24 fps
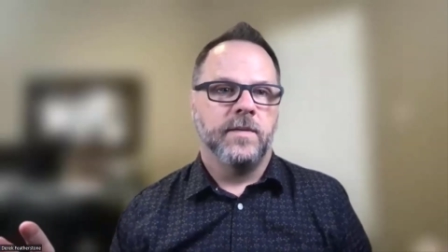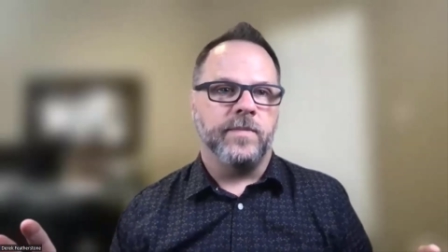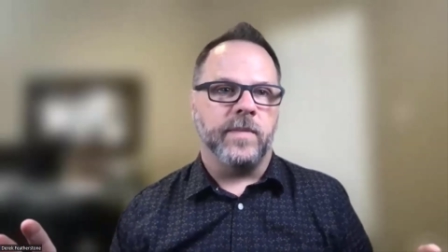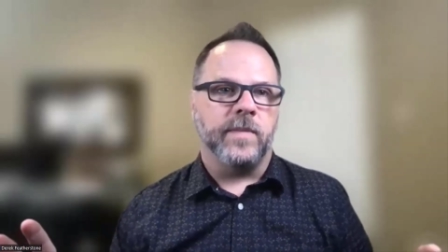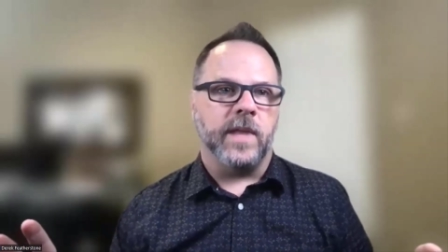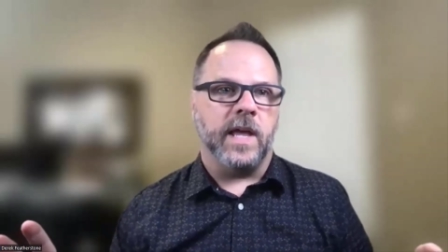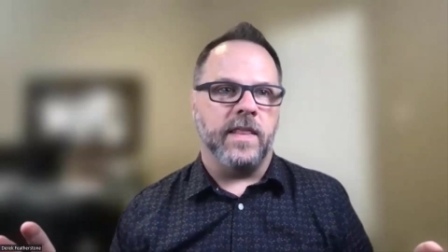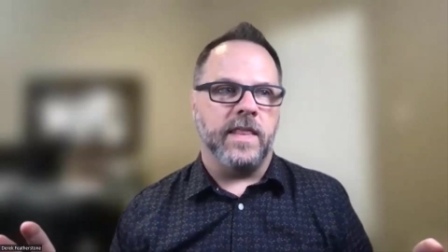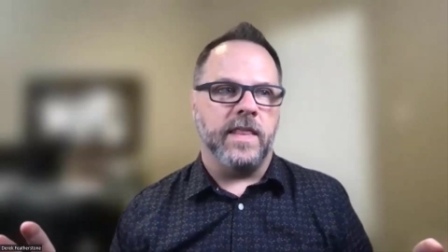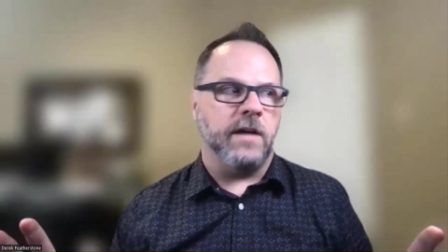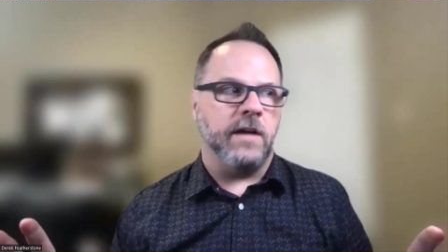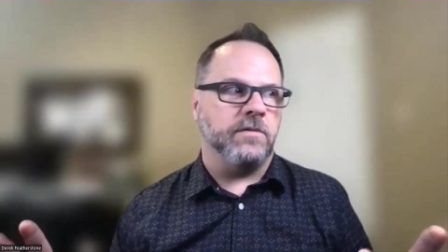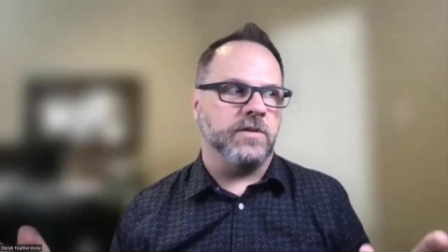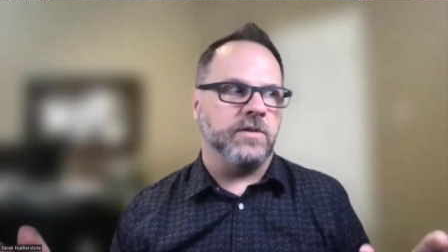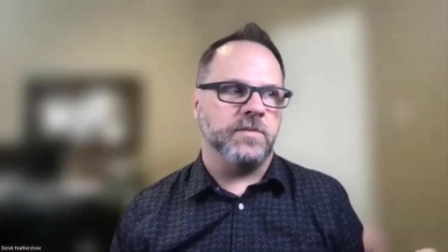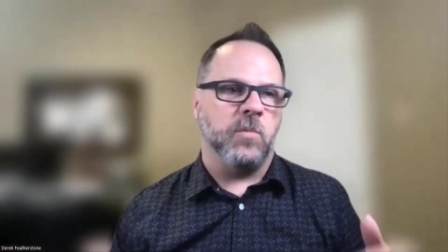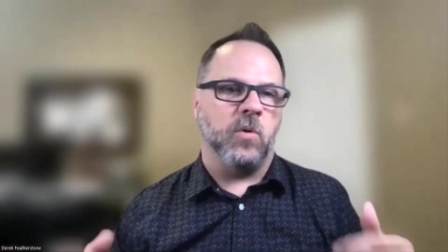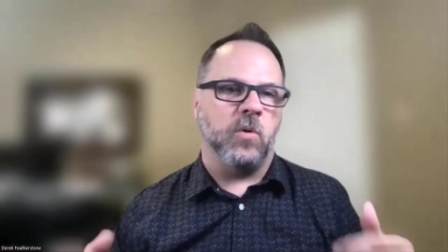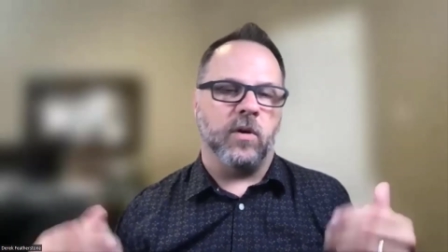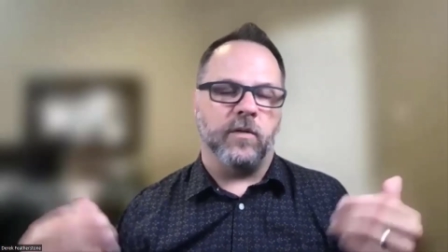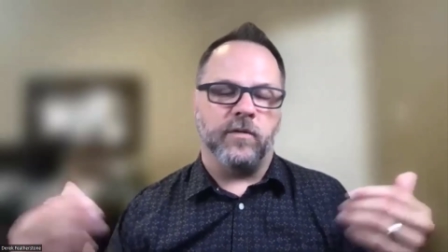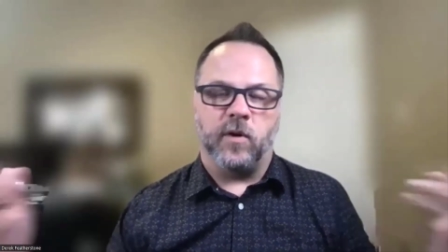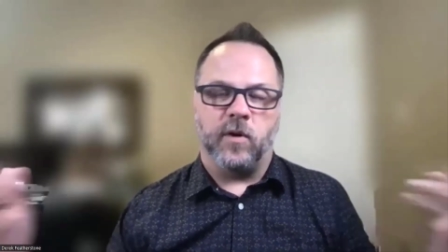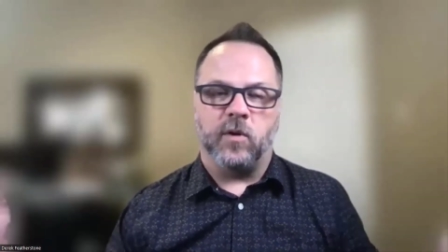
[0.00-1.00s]
and that was
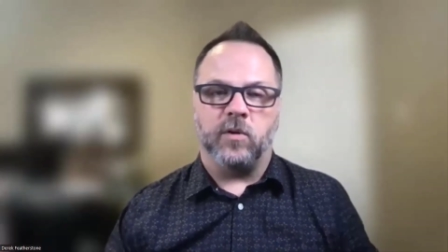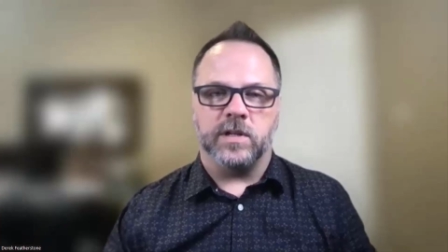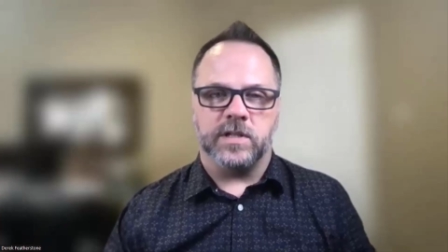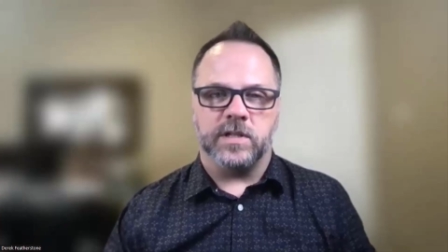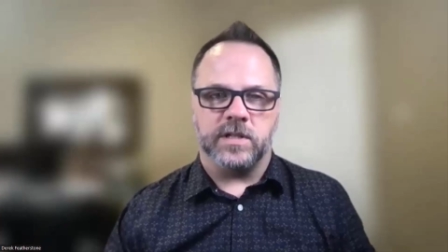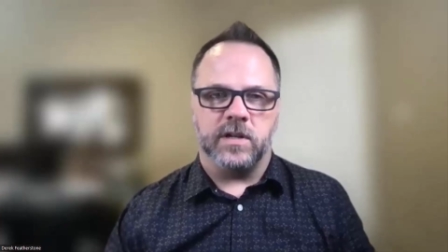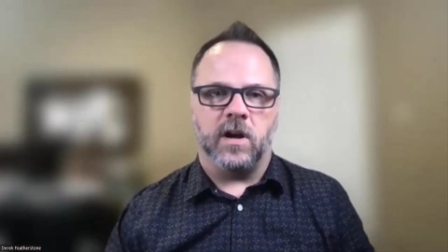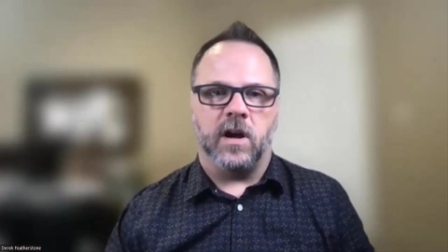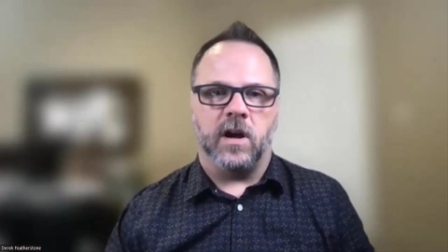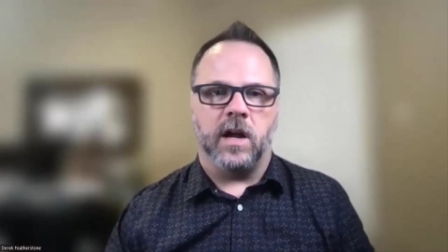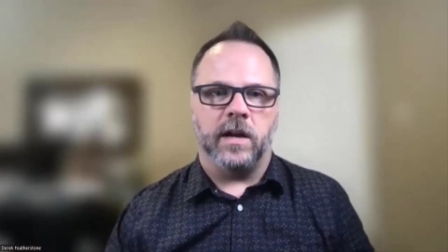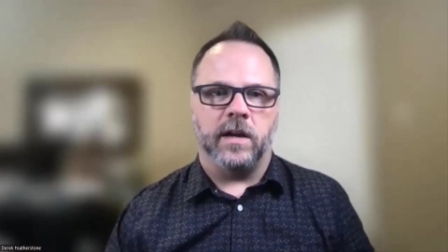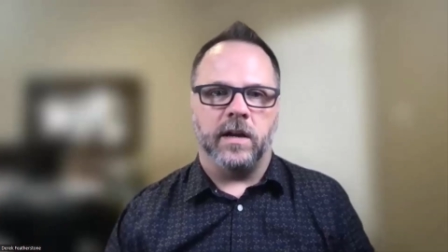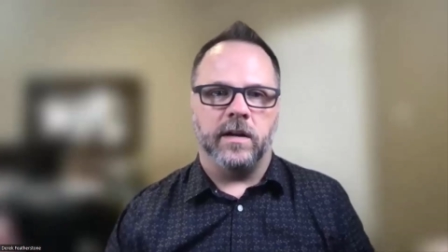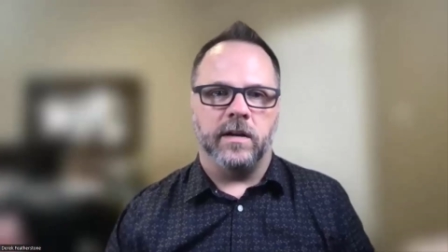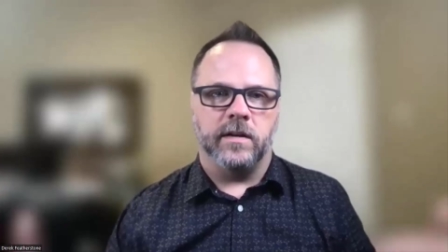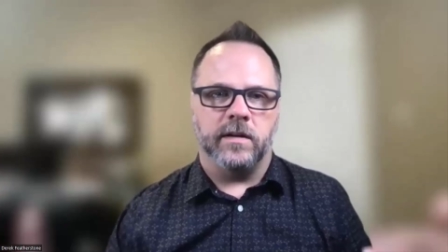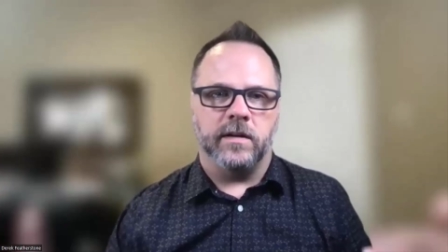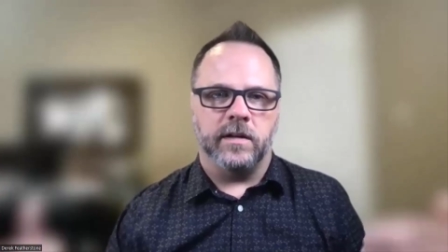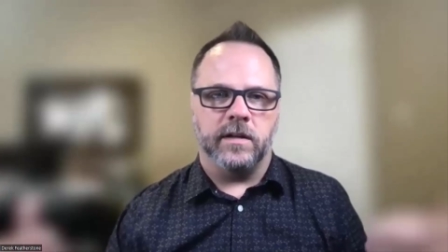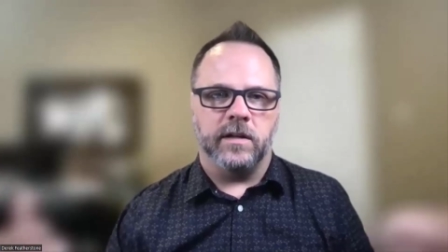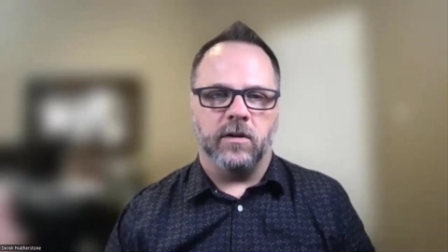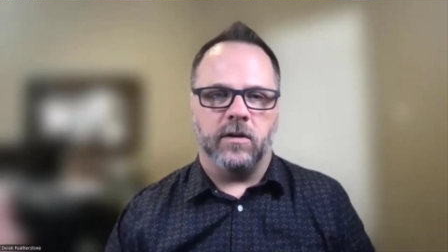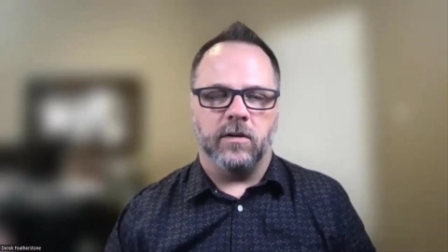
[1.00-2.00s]
more focused on
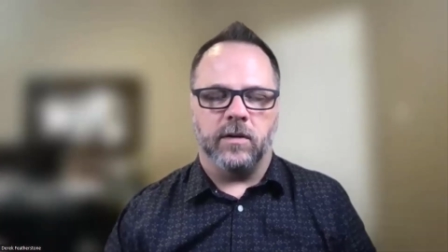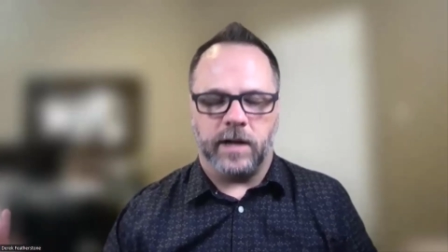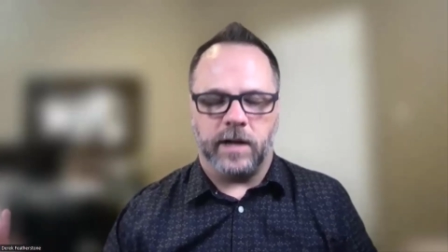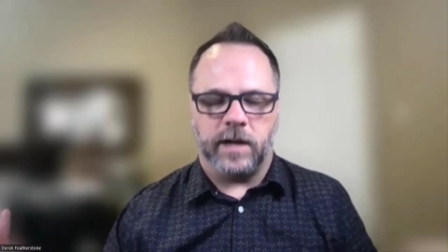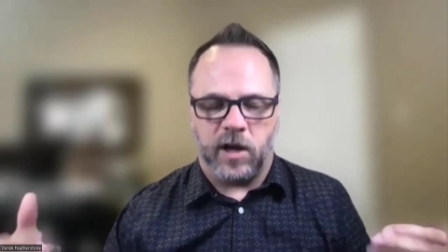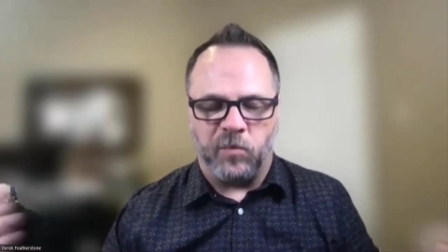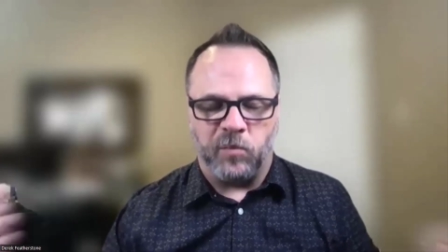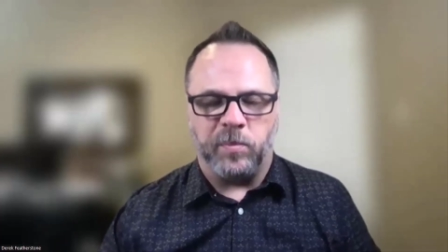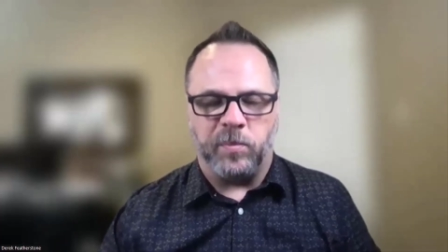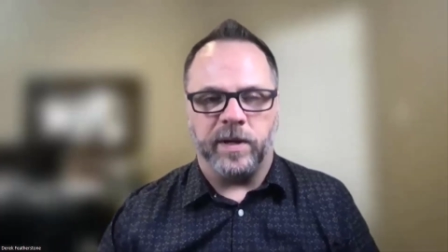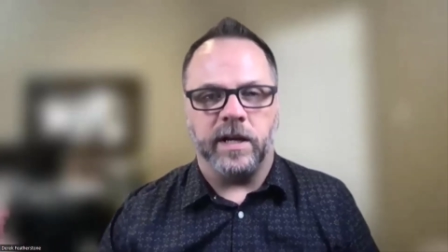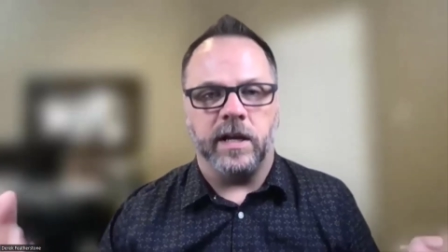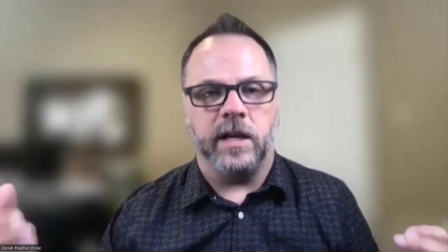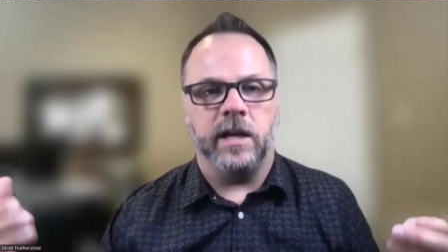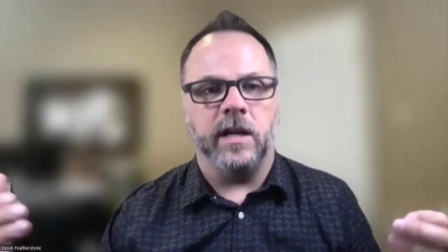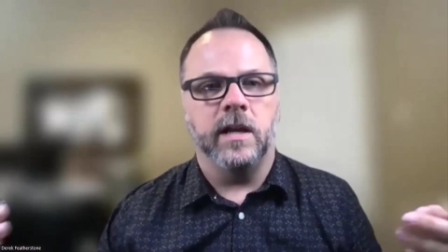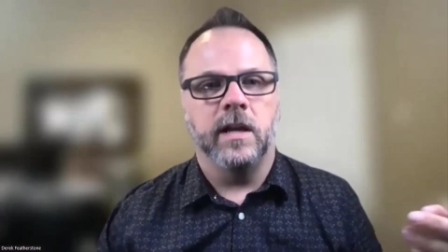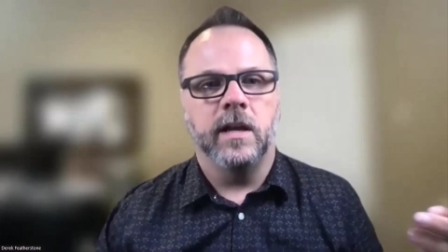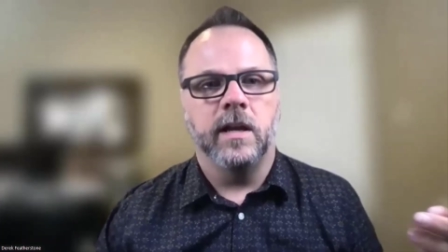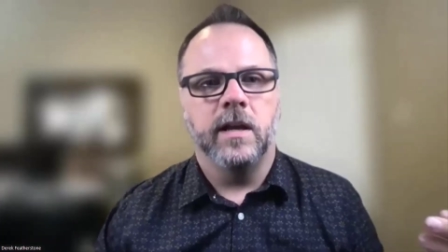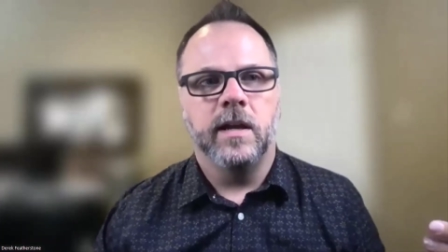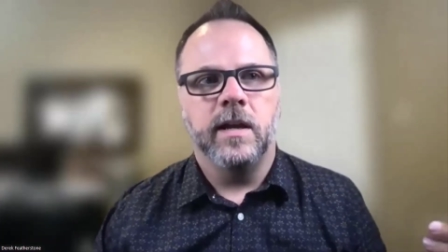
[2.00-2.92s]
helping